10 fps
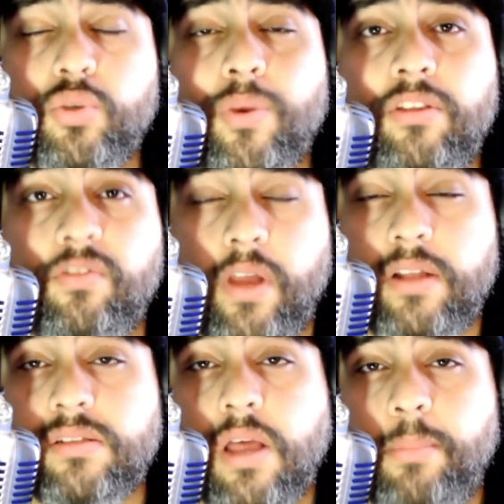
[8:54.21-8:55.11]
Twins
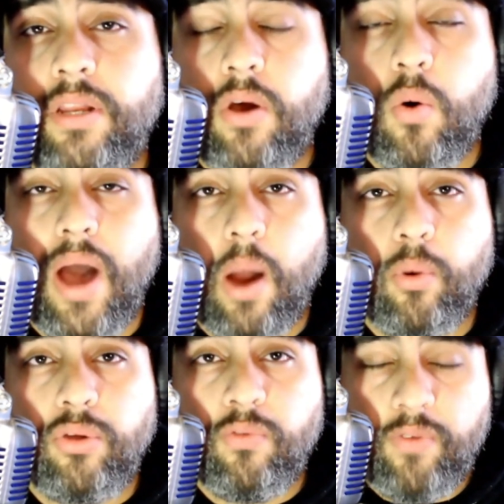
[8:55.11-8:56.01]
fans, let me know how
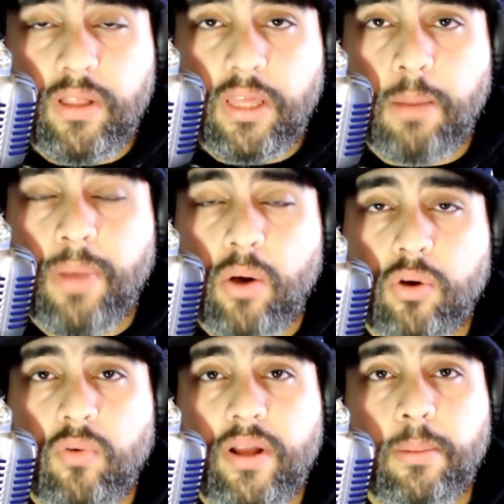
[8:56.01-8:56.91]
are you feeling about
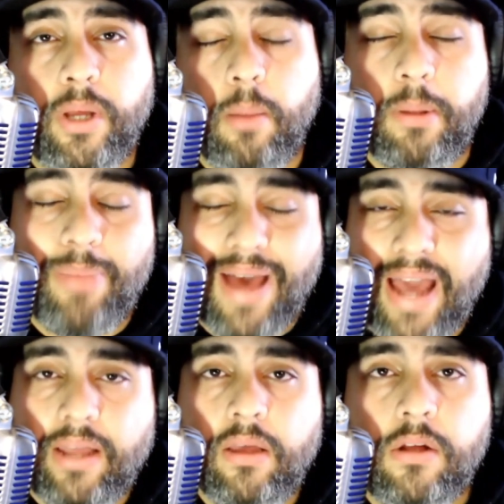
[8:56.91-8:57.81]
Correa coming
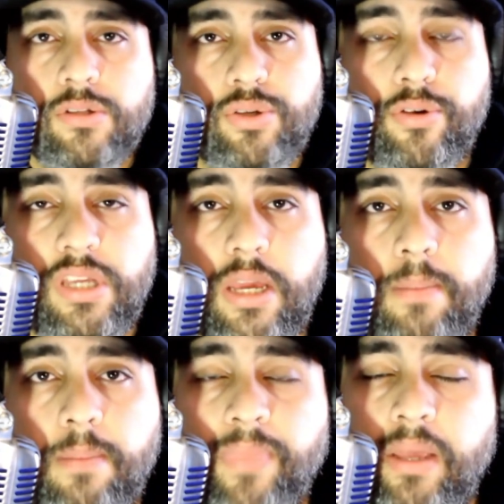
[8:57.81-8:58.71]
back to your
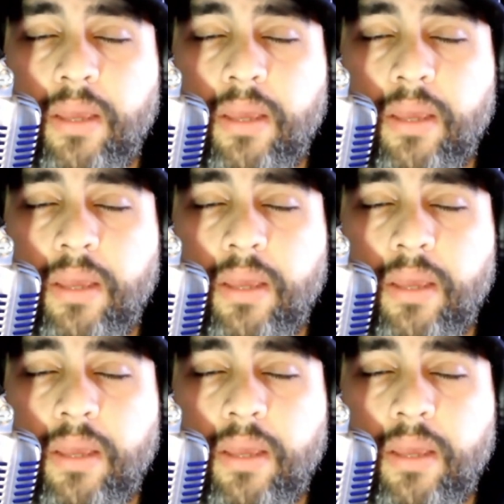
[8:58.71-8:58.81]
team.